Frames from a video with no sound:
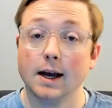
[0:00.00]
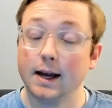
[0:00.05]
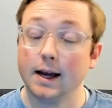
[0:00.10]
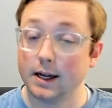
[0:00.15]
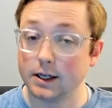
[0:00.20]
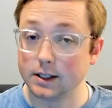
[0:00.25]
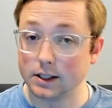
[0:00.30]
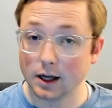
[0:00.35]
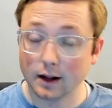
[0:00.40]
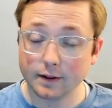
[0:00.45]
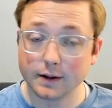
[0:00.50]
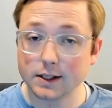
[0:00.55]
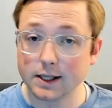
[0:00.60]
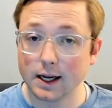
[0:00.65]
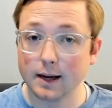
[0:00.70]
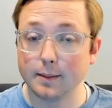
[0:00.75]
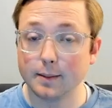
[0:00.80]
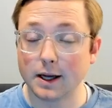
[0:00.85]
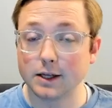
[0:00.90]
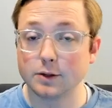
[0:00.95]
It's not the
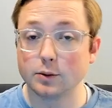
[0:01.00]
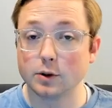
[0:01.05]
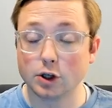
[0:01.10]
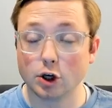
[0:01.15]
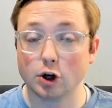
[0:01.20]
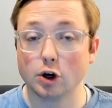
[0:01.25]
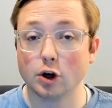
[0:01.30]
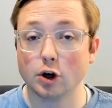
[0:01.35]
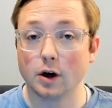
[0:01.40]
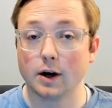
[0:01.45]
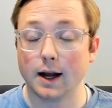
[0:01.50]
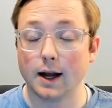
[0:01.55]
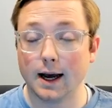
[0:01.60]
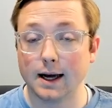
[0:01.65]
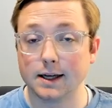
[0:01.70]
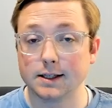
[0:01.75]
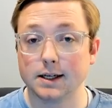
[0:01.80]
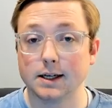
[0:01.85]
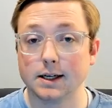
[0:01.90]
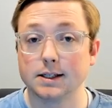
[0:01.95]
same as return on
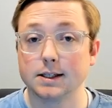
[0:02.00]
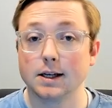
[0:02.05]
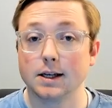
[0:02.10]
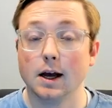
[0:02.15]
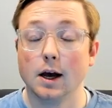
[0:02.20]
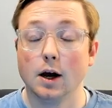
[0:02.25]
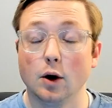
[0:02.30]
assets,